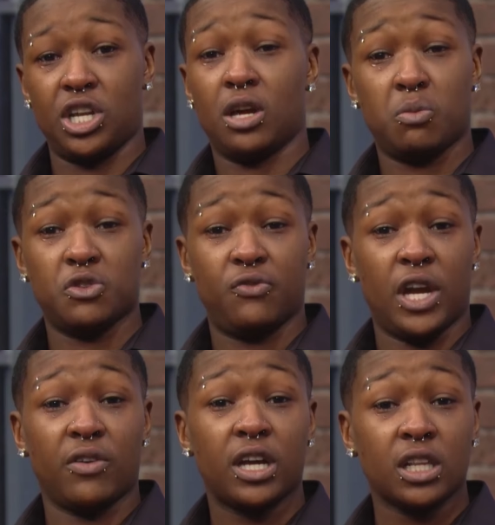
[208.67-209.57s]
It was
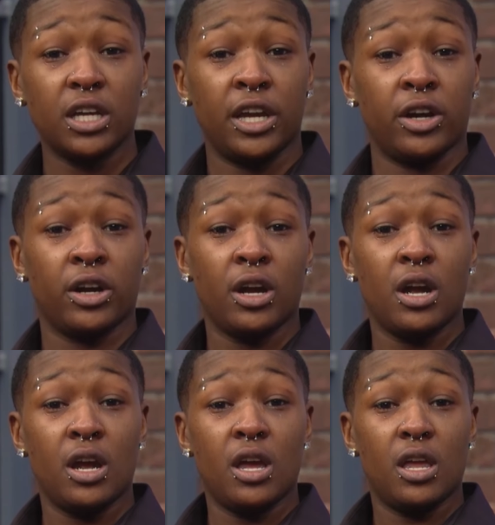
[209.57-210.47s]
very clear
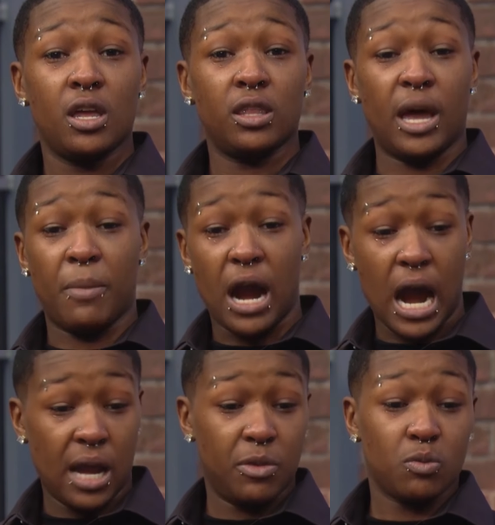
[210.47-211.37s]
that my
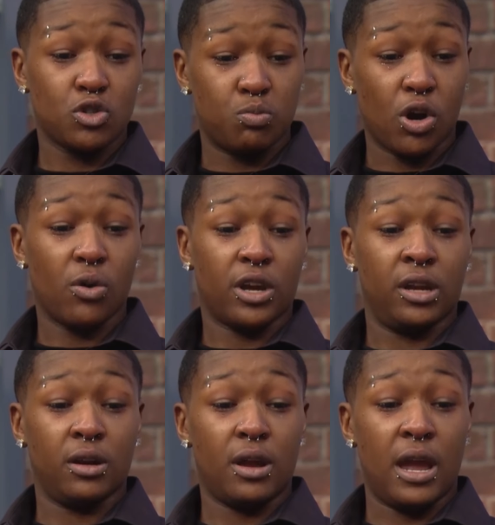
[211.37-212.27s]
hymen was broken